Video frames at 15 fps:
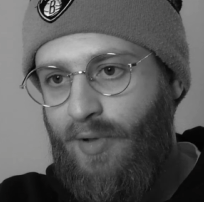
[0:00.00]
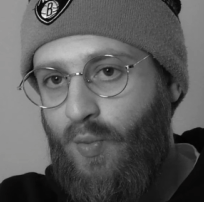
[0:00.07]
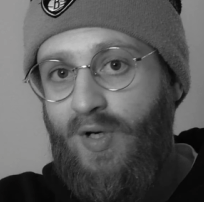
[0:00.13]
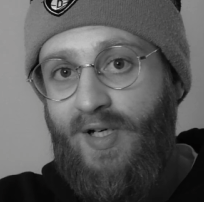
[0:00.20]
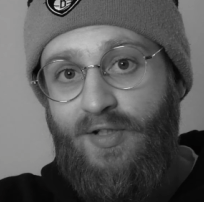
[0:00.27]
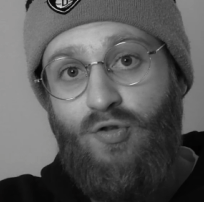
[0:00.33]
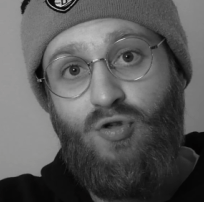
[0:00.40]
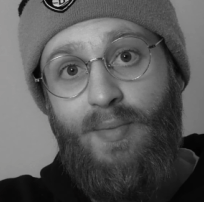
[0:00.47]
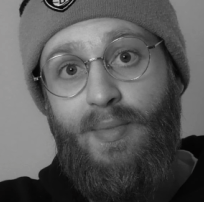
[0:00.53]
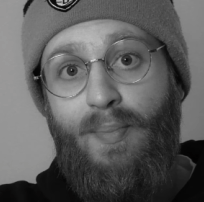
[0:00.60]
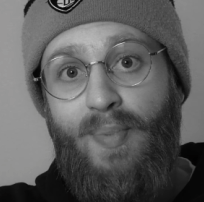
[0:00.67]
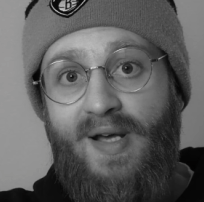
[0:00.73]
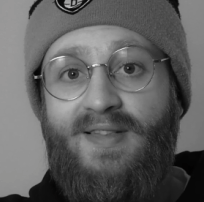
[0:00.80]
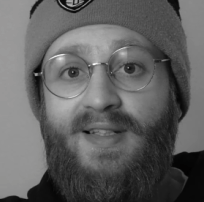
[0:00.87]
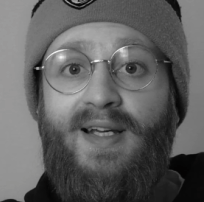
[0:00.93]
I wanted to try my
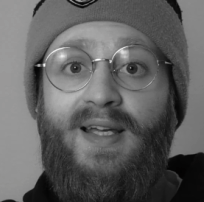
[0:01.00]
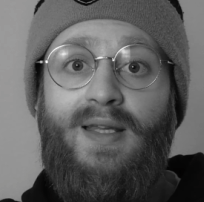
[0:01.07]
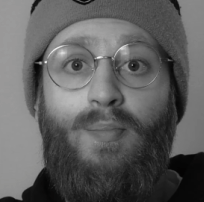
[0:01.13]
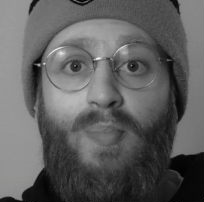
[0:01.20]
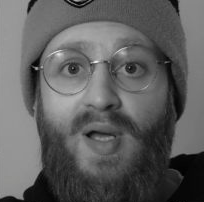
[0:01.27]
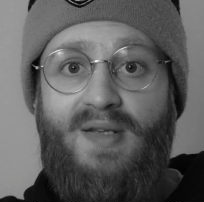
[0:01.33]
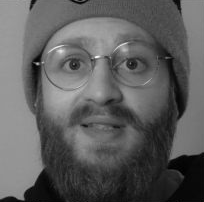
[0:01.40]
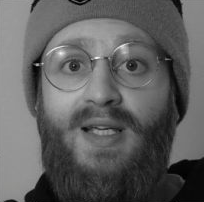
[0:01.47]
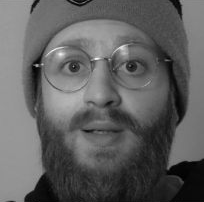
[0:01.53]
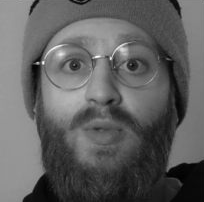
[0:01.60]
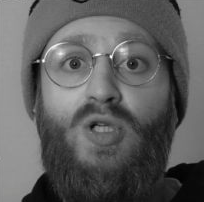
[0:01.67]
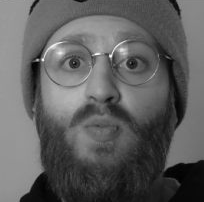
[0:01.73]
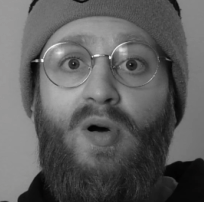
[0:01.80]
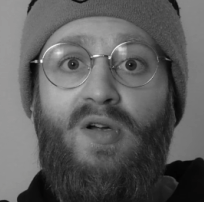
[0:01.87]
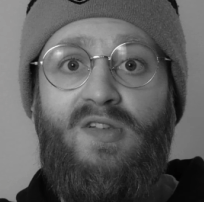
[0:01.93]
best to get the best
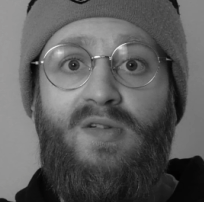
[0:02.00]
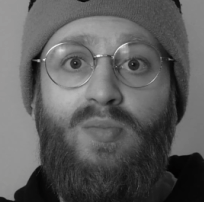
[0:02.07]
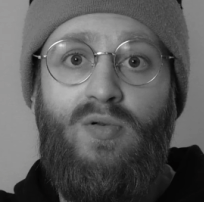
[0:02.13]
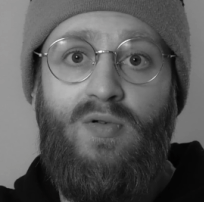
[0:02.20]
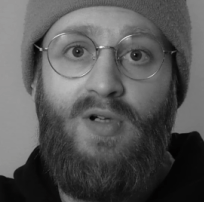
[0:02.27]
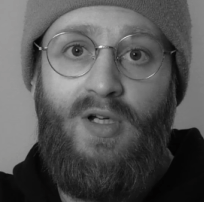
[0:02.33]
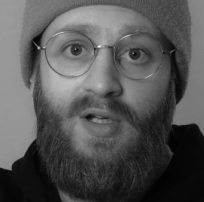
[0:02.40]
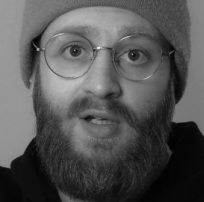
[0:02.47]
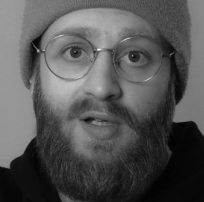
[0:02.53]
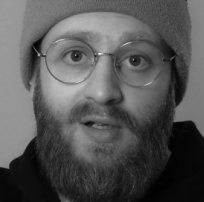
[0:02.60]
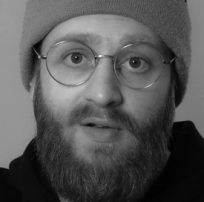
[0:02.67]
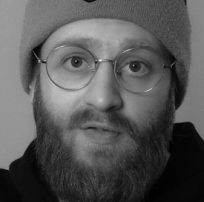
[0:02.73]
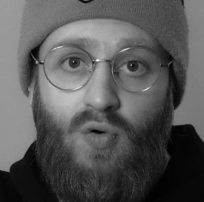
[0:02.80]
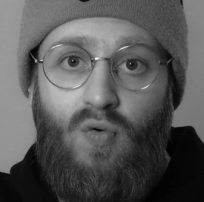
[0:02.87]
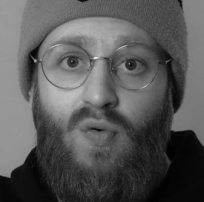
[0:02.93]
image possible
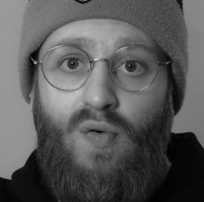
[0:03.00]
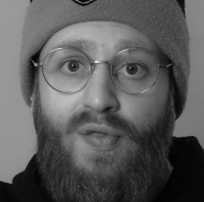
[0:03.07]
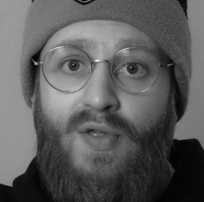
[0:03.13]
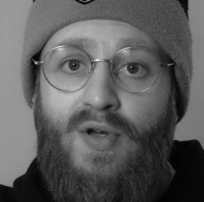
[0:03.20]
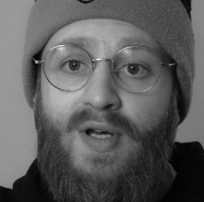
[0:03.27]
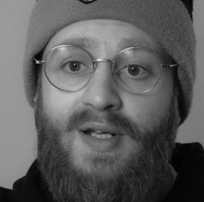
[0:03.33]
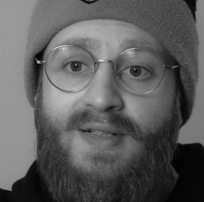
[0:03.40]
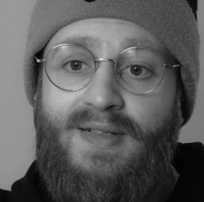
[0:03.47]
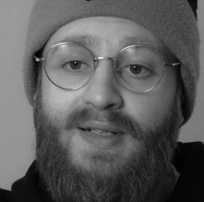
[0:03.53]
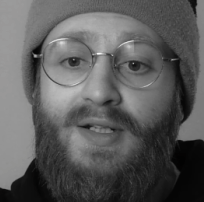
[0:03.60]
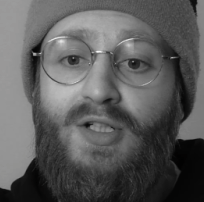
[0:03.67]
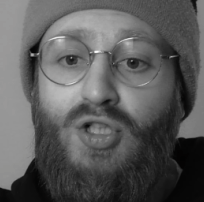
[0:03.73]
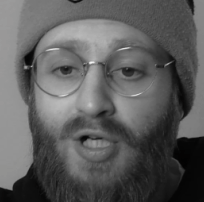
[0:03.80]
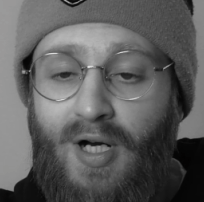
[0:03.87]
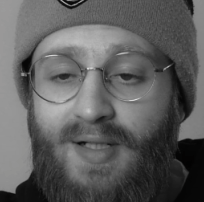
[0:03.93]
for all
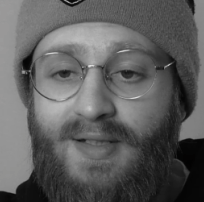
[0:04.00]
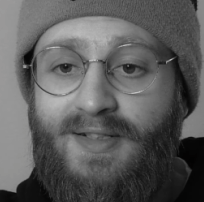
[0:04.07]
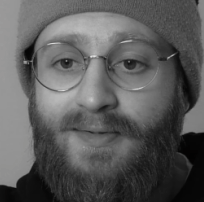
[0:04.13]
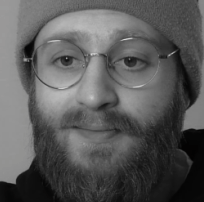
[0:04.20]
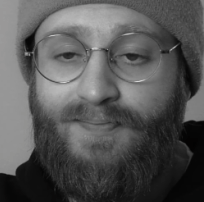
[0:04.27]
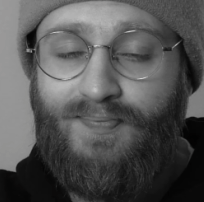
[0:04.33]
36 shots.